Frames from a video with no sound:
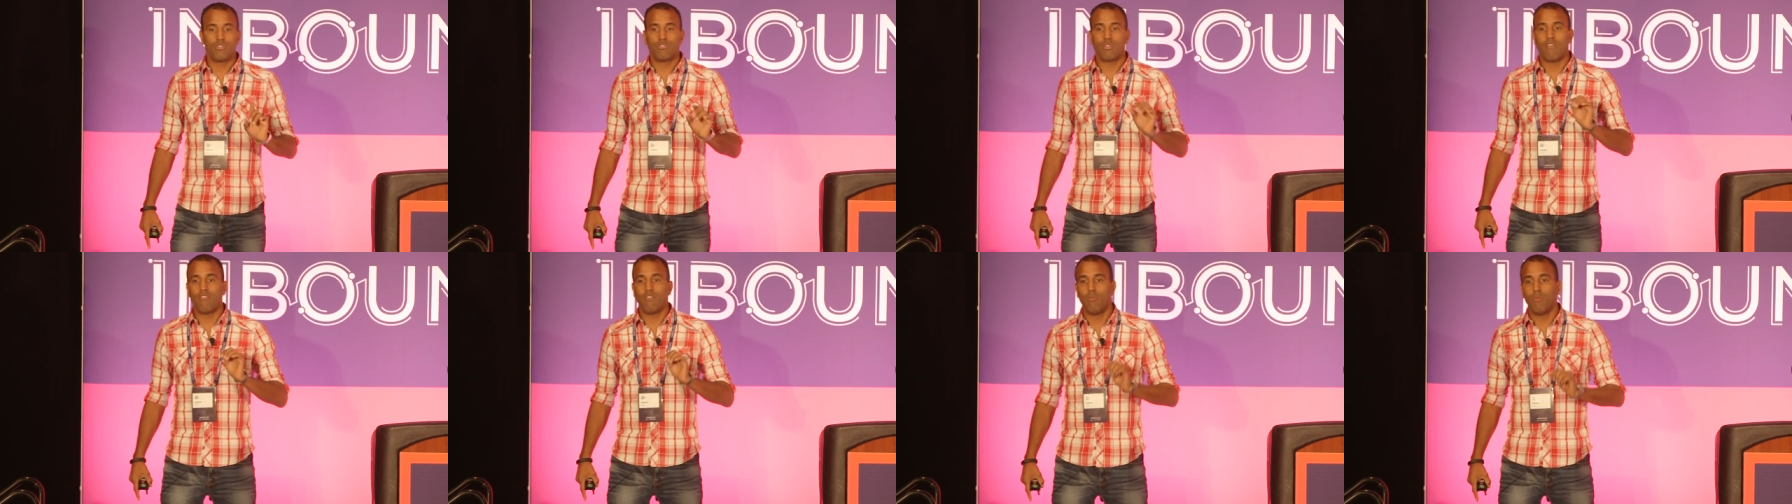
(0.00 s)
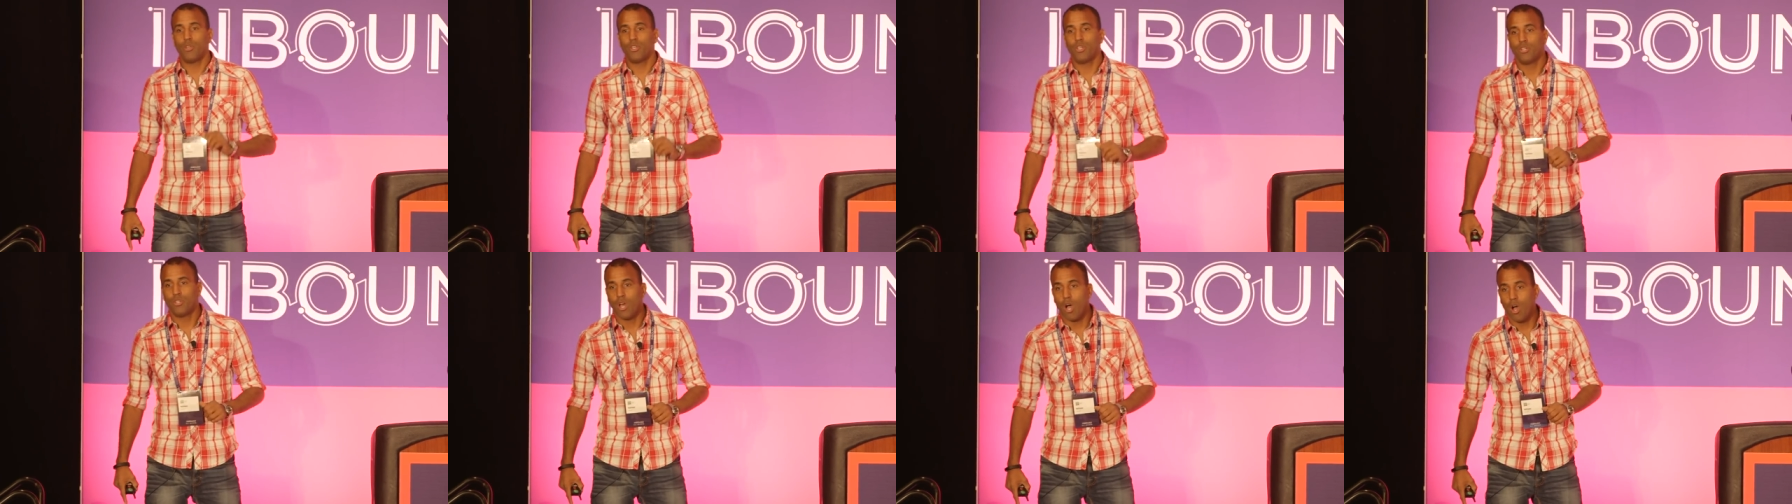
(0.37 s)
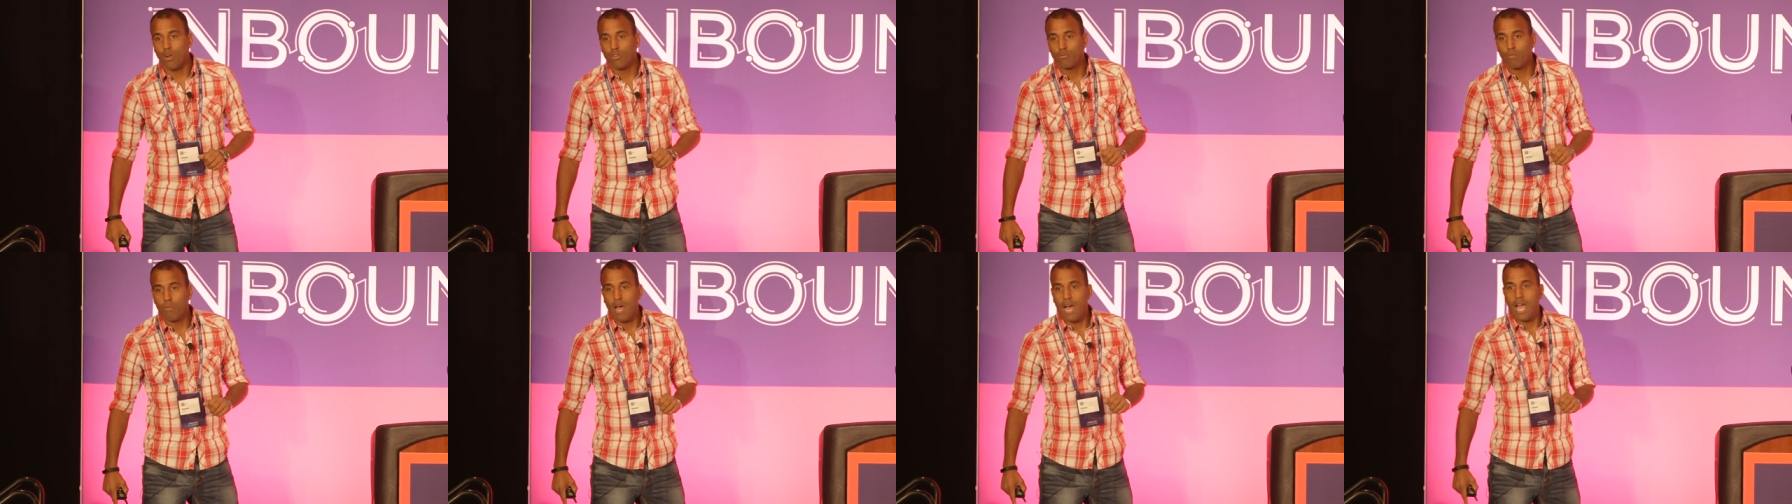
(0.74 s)
seven million
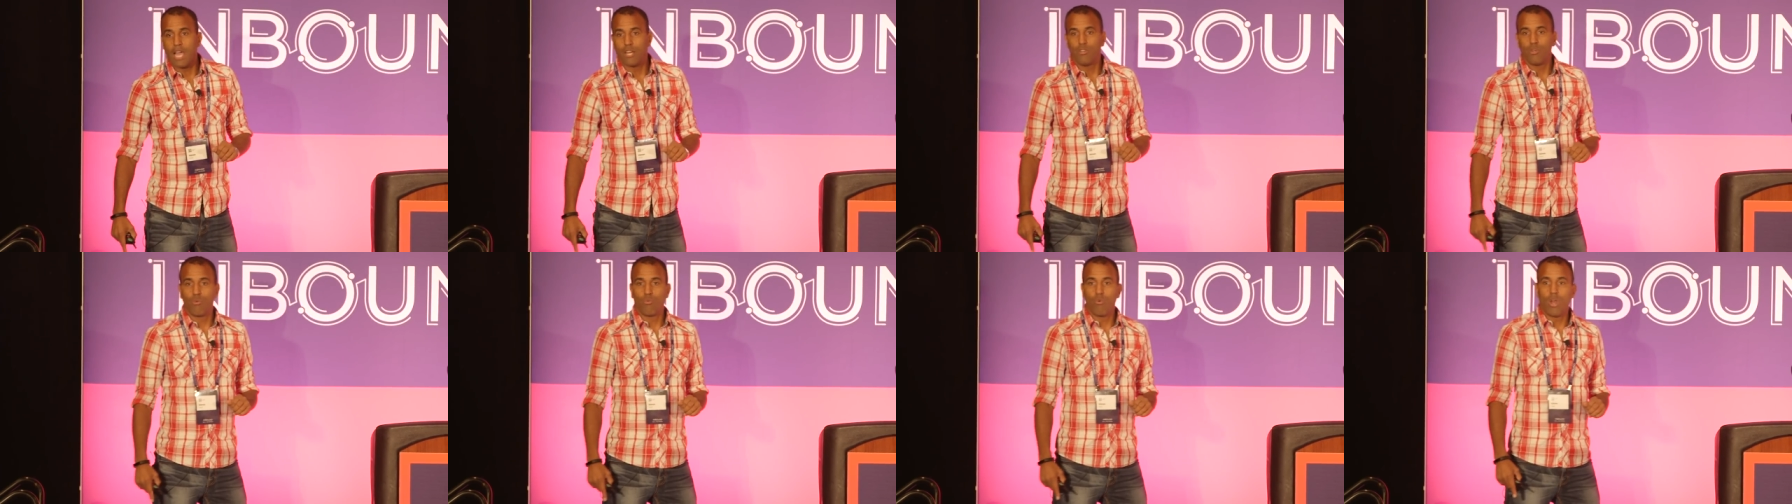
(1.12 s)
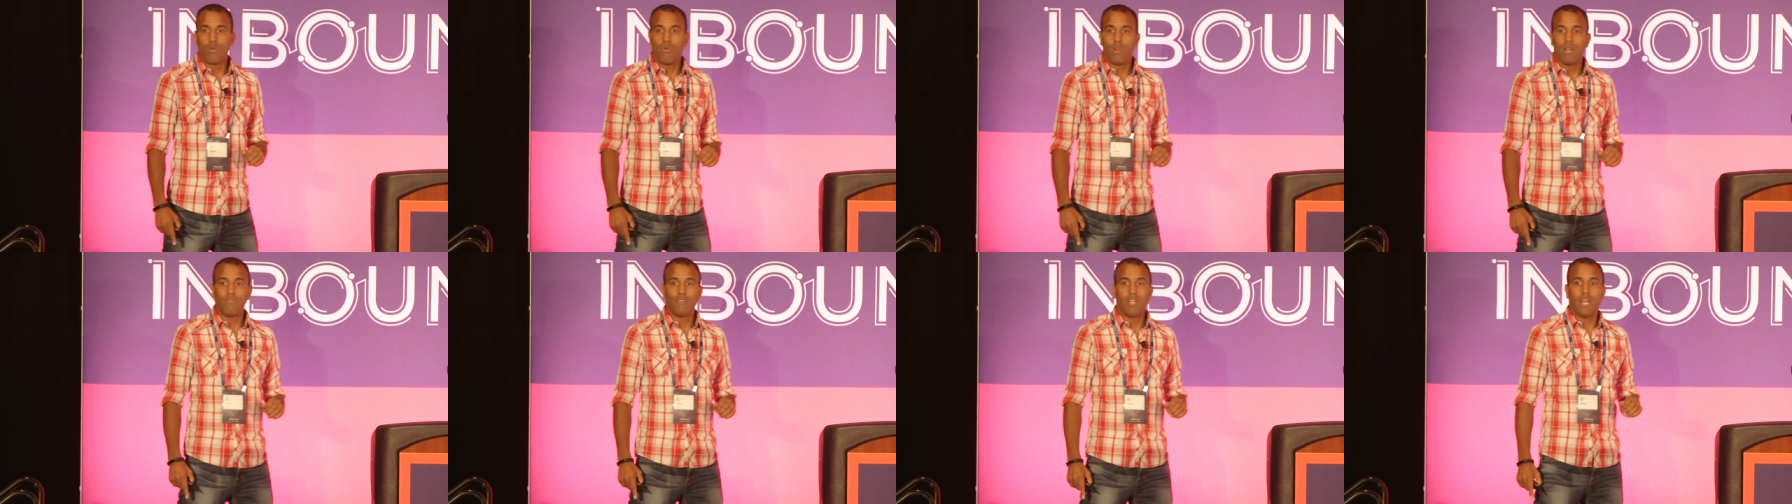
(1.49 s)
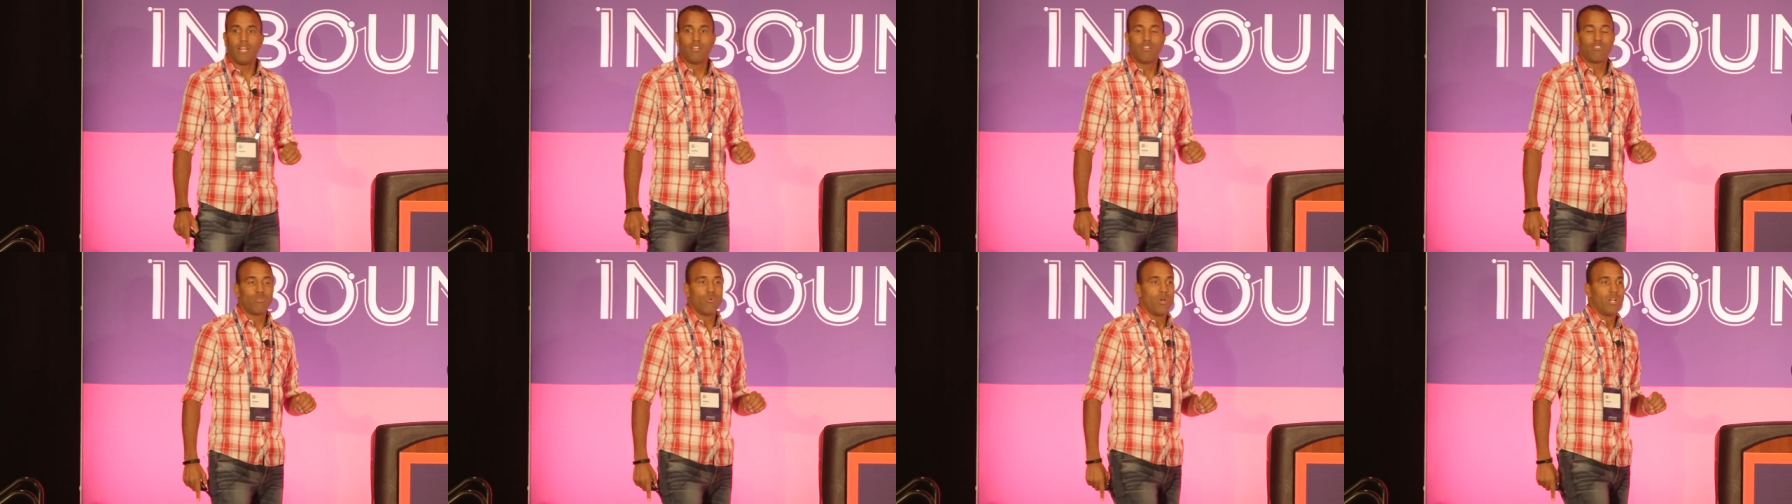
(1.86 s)
dollars behind your run rate of
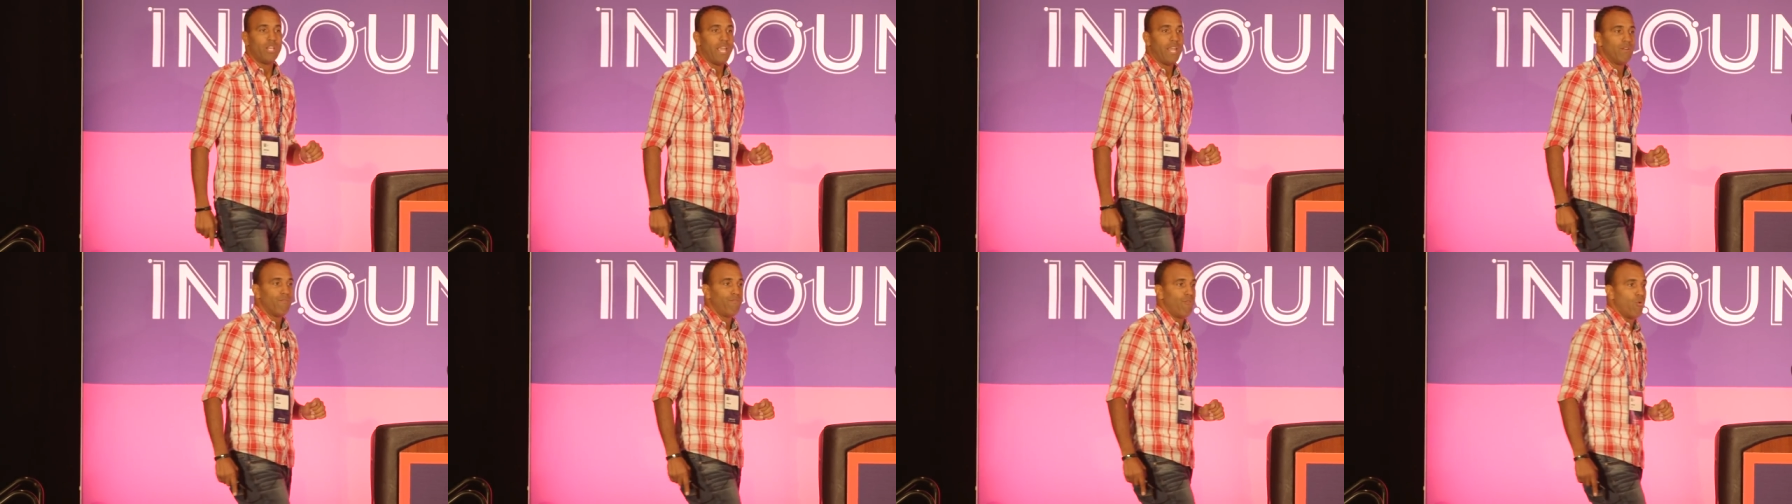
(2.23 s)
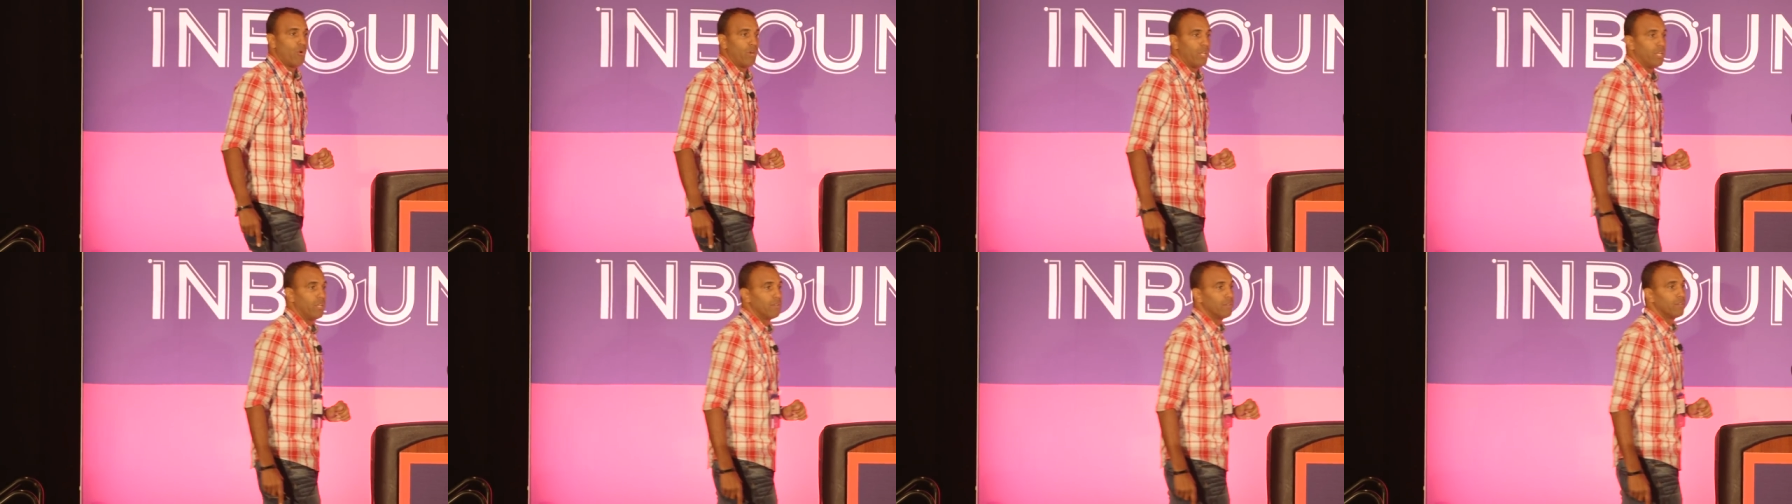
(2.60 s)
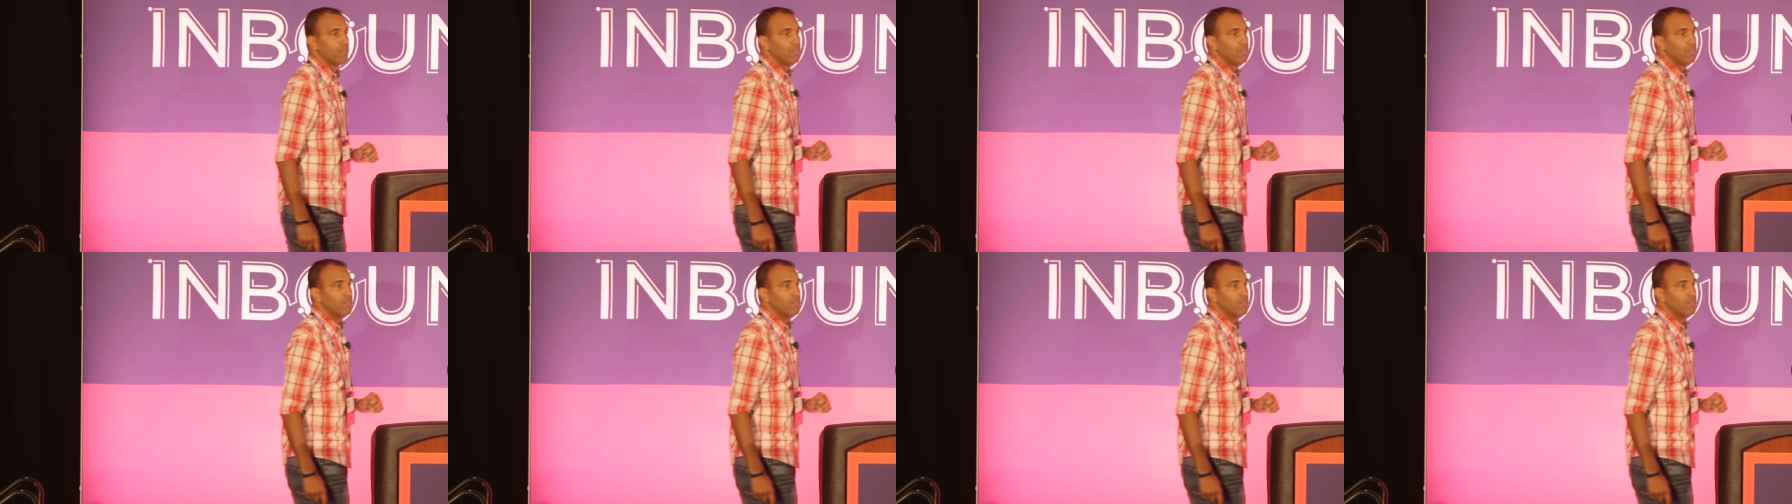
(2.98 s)
getting to twenty-eight and forty.